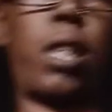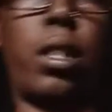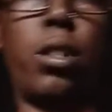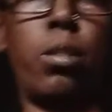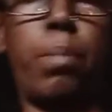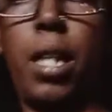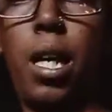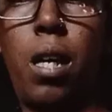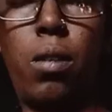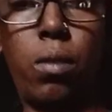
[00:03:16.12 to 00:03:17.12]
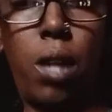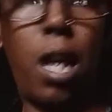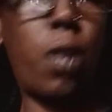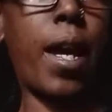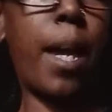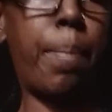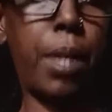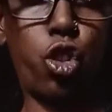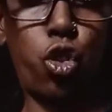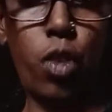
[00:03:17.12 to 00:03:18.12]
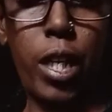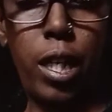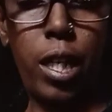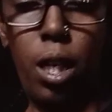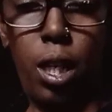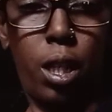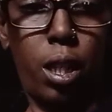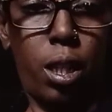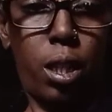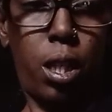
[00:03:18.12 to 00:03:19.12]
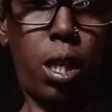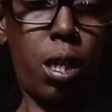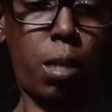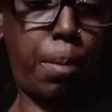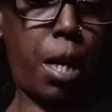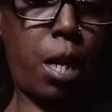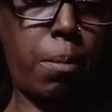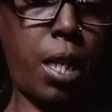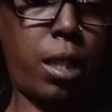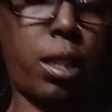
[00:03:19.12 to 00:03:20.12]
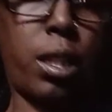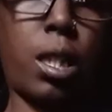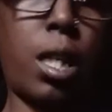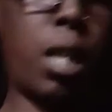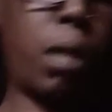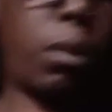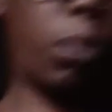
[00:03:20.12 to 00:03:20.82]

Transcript: a little bit out. I don't have my tray by me at the time, so what